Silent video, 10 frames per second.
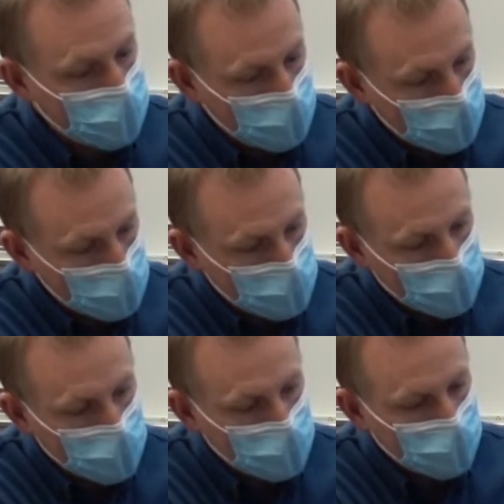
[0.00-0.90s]

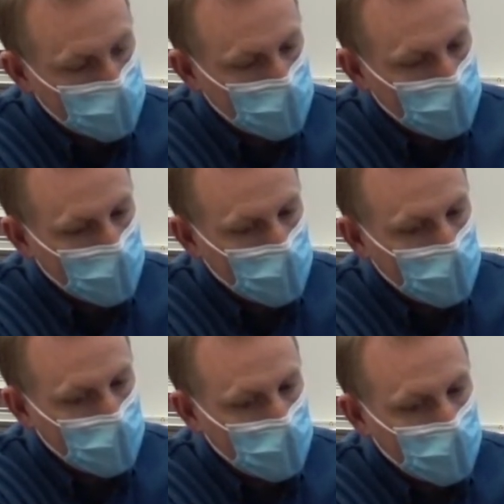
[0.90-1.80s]
frequencies
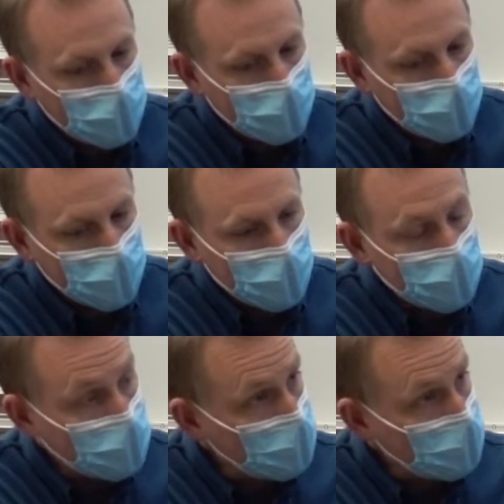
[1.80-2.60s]
that you could